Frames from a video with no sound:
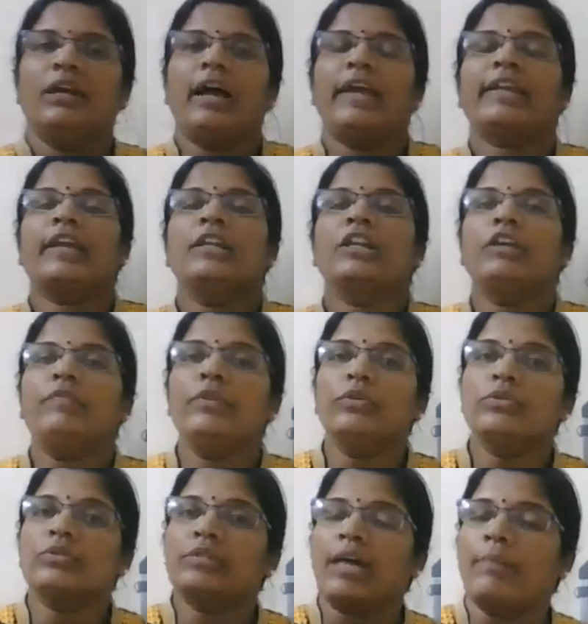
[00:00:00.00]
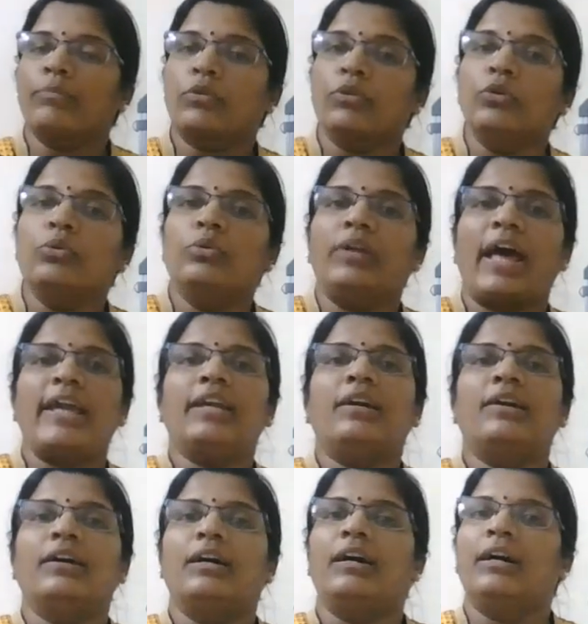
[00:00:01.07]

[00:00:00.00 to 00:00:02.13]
I can give you some clue like